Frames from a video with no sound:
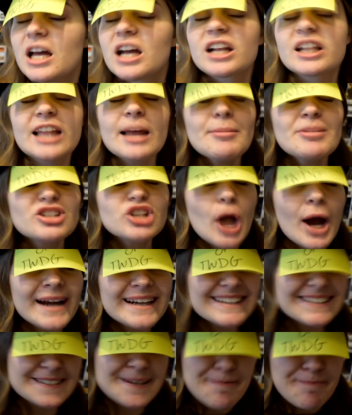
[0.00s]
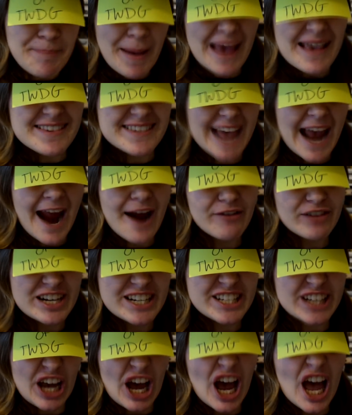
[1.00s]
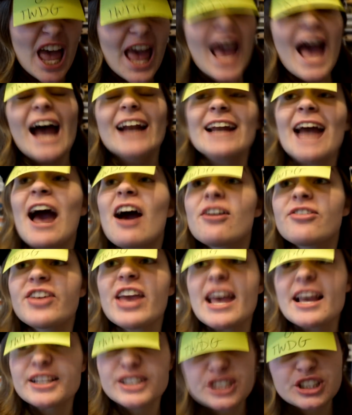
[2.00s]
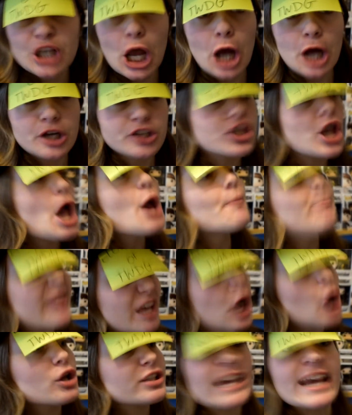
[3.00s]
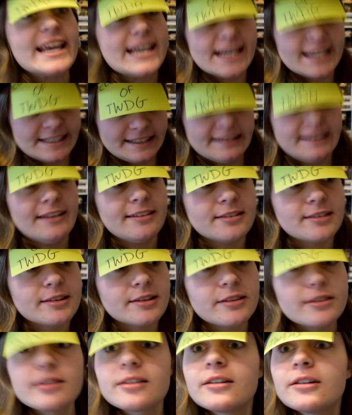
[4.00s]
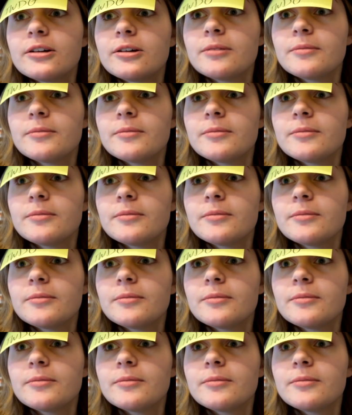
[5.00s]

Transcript: Clementine is the best character and Javier sucks because he exists.